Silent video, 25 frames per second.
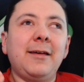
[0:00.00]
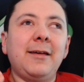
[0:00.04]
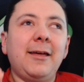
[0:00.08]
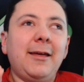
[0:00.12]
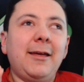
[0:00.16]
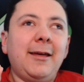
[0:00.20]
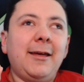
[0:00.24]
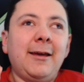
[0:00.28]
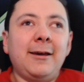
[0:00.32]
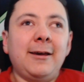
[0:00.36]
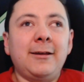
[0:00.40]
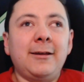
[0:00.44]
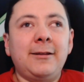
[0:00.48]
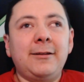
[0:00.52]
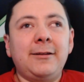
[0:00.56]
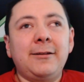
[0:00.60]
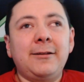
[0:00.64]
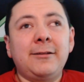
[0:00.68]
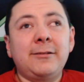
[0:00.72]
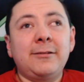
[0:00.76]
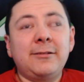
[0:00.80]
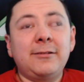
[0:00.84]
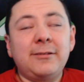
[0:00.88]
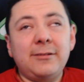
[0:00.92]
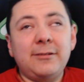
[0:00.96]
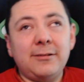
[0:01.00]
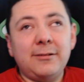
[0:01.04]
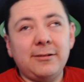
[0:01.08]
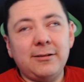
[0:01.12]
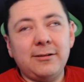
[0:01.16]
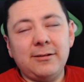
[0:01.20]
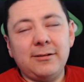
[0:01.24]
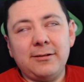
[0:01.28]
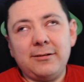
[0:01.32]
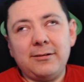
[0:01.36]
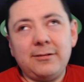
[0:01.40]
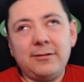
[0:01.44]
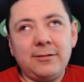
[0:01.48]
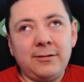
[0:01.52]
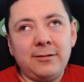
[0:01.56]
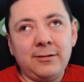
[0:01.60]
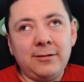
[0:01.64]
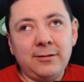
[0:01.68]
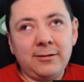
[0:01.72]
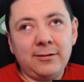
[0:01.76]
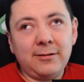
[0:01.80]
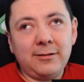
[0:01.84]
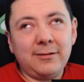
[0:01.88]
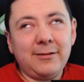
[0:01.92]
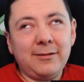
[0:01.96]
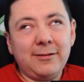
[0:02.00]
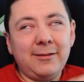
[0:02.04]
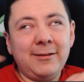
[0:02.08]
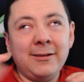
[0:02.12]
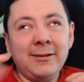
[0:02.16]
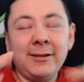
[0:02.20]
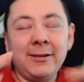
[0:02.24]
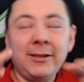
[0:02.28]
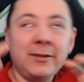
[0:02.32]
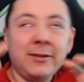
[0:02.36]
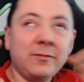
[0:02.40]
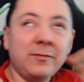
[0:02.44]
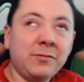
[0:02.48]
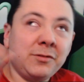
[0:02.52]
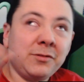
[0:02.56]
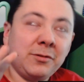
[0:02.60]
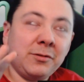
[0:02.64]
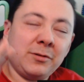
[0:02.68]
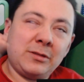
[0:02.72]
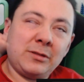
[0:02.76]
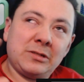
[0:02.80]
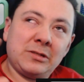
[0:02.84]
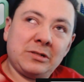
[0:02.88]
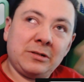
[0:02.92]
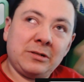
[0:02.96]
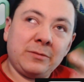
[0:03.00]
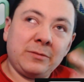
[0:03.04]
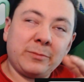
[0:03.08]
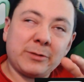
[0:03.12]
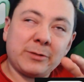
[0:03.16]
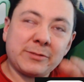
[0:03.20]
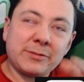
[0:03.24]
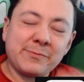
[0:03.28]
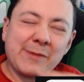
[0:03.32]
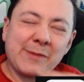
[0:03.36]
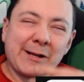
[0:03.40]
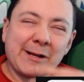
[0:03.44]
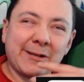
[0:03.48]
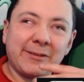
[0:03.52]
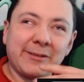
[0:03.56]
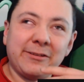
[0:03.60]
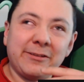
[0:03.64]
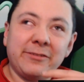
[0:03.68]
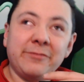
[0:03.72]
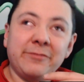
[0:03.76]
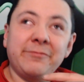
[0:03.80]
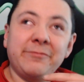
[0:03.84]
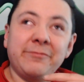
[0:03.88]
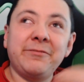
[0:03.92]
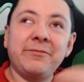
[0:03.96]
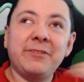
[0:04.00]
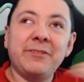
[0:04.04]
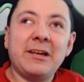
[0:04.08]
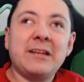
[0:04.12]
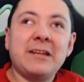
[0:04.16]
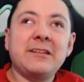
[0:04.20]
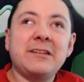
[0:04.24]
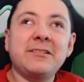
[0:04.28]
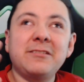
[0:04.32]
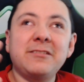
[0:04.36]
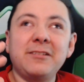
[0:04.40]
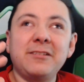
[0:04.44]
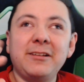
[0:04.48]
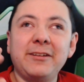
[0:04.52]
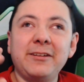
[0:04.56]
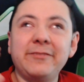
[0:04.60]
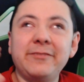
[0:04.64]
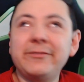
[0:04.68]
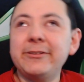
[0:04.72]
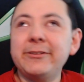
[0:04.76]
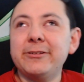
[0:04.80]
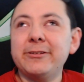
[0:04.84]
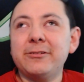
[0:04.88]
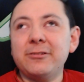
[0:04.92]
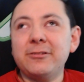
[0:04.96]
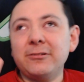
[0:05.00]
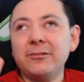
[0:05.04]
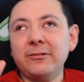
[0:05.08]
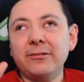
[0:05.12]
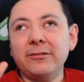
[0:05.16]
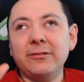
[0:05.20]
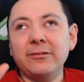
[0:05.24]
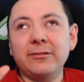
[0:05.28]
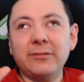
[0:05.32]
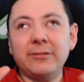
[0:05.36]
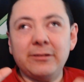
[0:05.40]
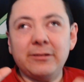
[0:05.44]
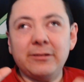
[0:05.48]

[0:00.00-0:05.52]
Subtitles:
And it gives you a certain perspective, and it gives you a certain